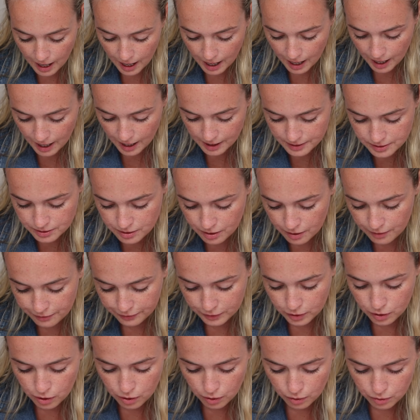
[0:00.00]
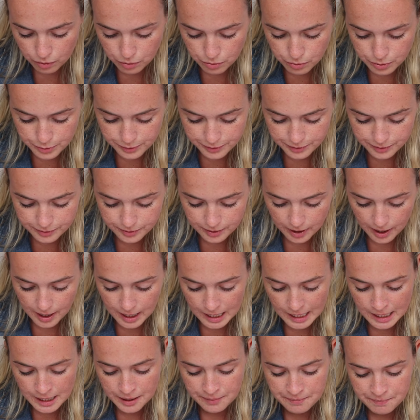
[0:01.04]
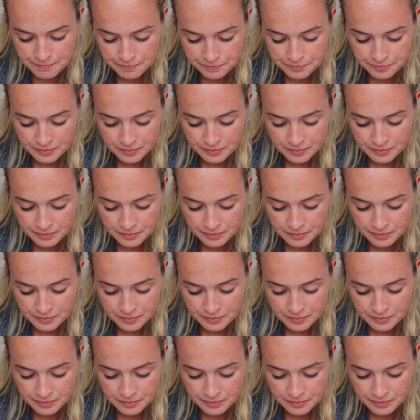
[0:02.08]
And of course, I